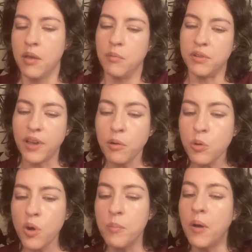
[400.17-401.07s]
But if I were
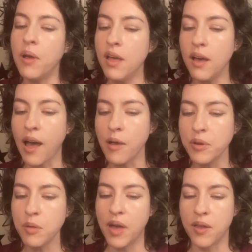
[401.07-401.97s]
Cuomo, I
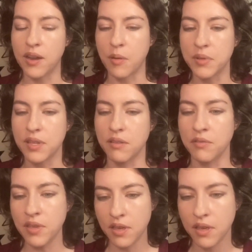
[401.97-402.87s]
would come out and I would
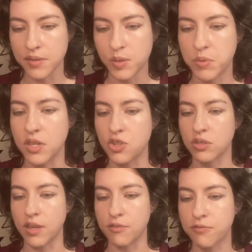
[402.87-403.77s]
give a
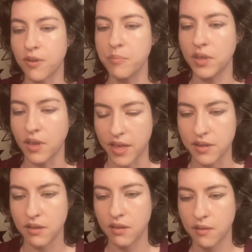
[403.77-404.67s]
speech, like, from the gut,
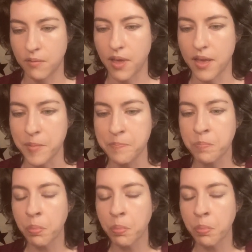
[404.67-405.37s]
okay?